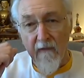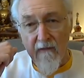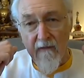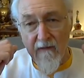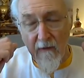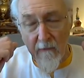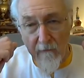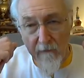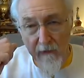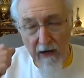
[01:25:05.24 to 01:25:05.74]

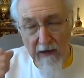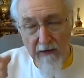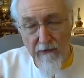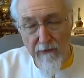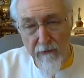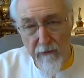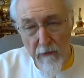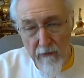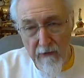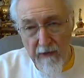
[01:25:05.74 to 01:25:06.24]
to break
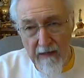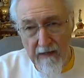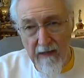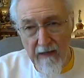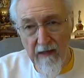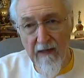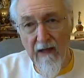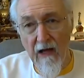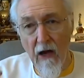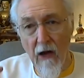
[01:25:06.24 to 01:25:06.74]
through the
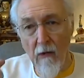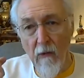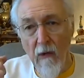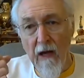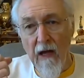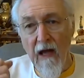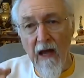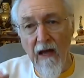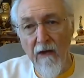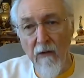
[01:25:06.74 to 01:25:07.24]
ego
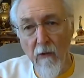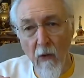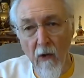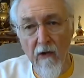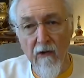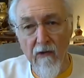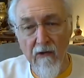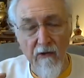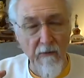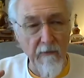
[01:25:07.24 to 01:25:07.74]
in
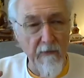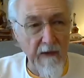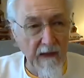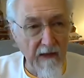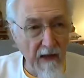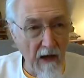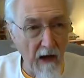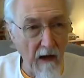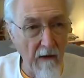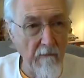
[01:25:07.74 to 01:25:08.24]
order to
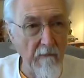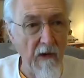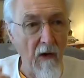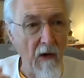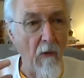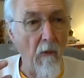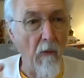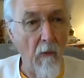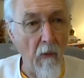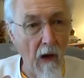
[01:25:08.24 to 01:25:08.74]
become
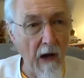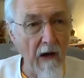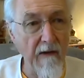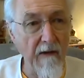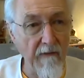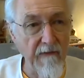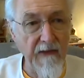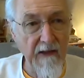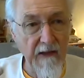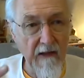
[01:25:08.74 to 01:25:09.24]
one
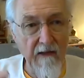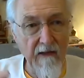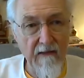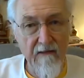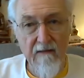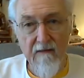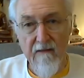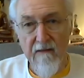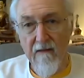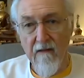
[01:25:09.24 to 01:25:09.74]
of
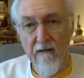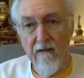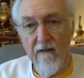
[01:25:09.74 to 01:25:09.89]
these